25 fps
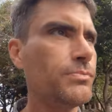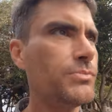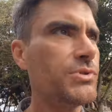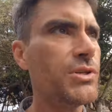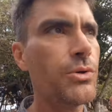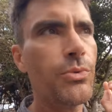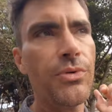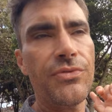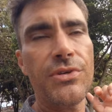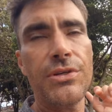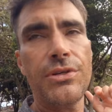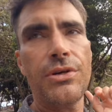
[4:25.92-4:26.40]

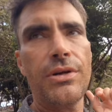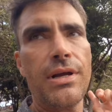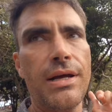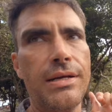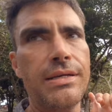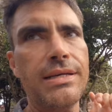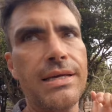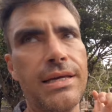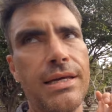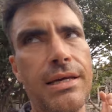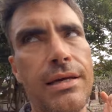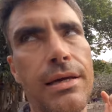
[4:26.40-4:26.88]
So we've just got our
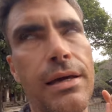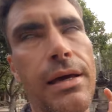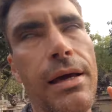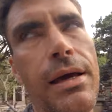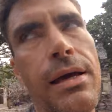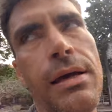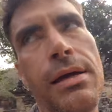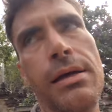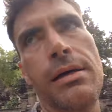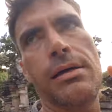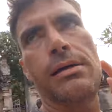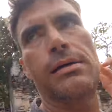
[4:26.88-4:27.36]
ticket.
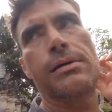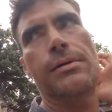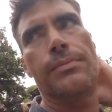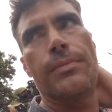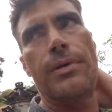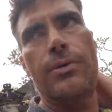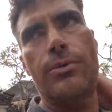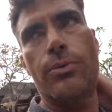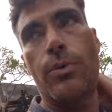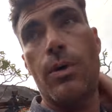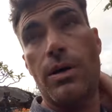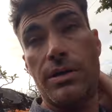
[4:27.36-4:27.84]

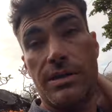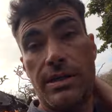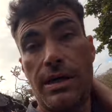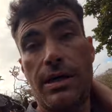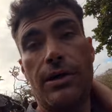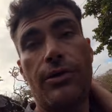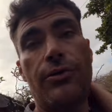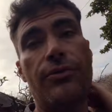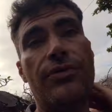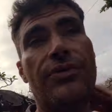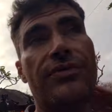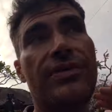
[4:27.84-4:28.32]
It was
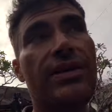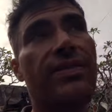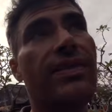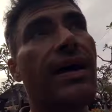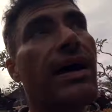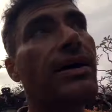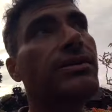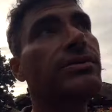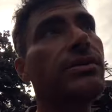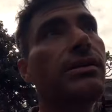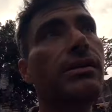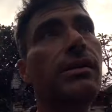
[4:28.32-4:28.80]

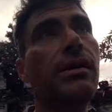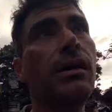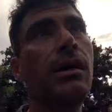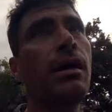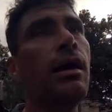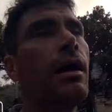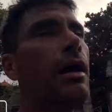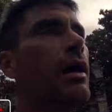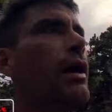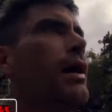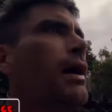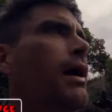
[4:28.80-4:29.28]
150,000.
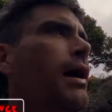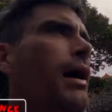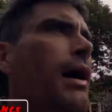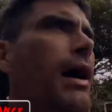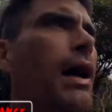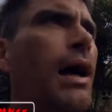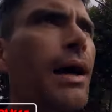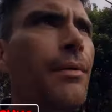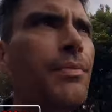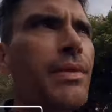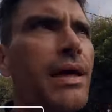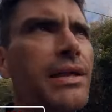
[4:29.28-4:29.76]

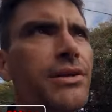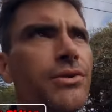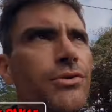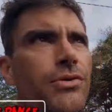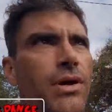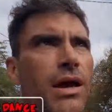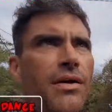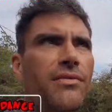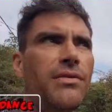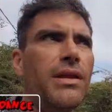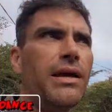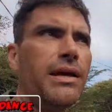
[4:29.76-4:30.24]
They do
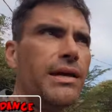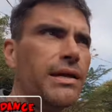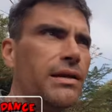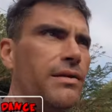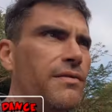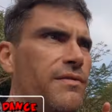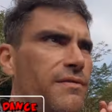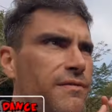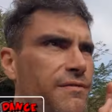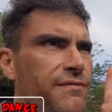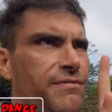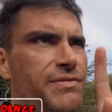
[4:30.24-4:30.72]
have like an
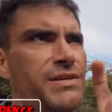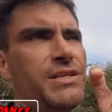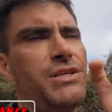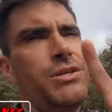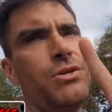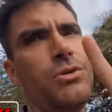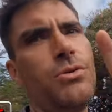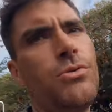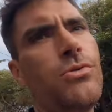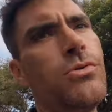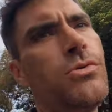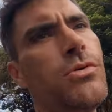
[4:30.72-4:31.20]

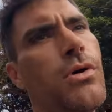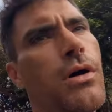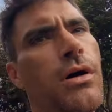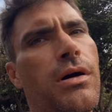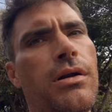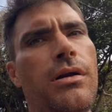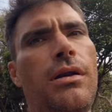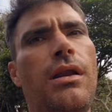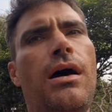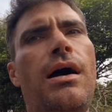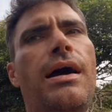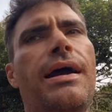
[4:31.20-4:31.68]
official
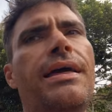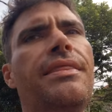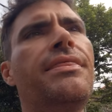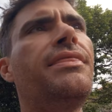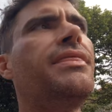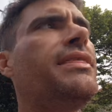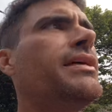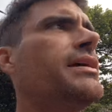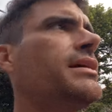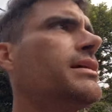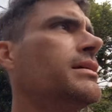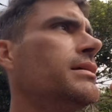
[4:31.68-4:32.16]
online
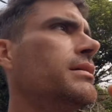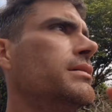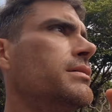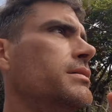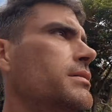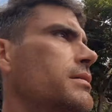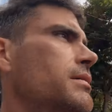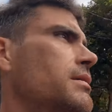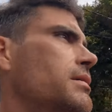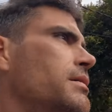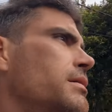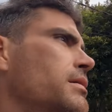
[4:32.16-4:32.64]
thing.
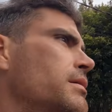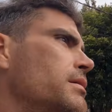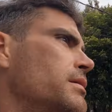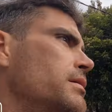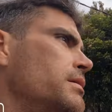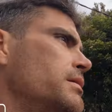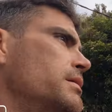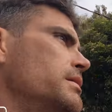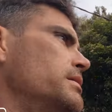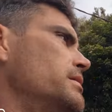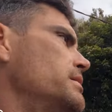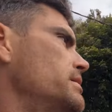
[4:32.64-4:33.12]

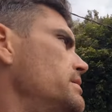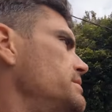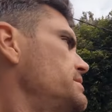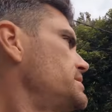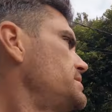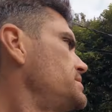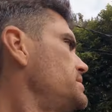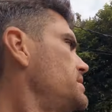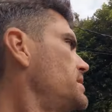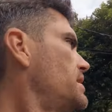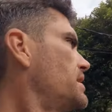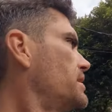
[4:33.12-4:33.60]
It
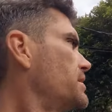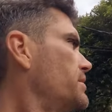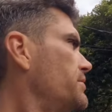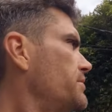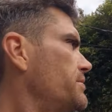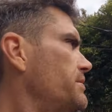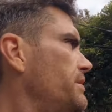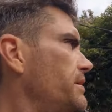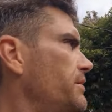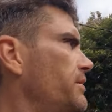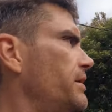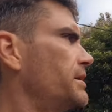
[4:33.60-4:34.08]
says you can't go
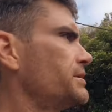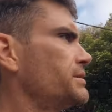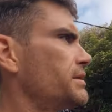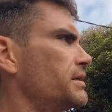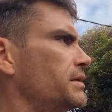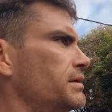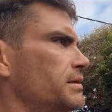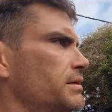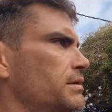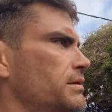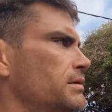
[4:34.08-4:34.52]
in there, Asha.